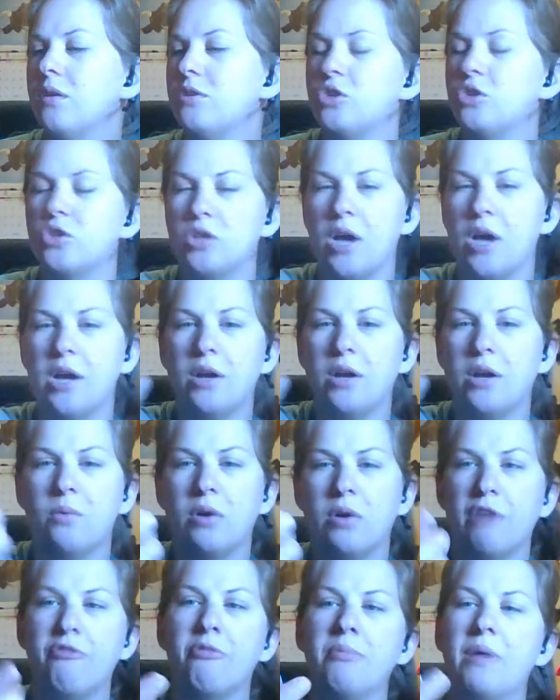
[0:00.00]
just kind of
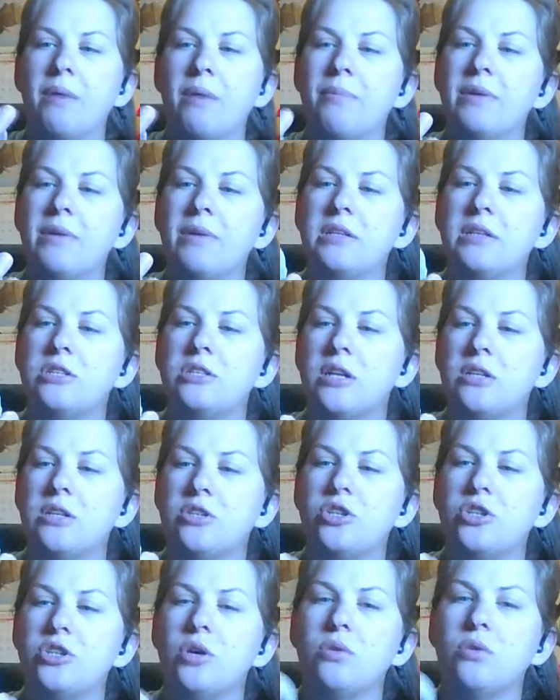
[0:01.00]
work it from there. But
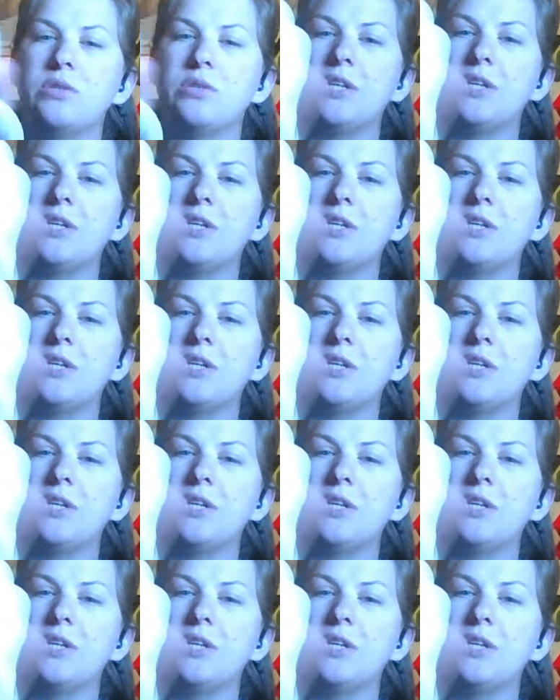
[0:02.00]
it shows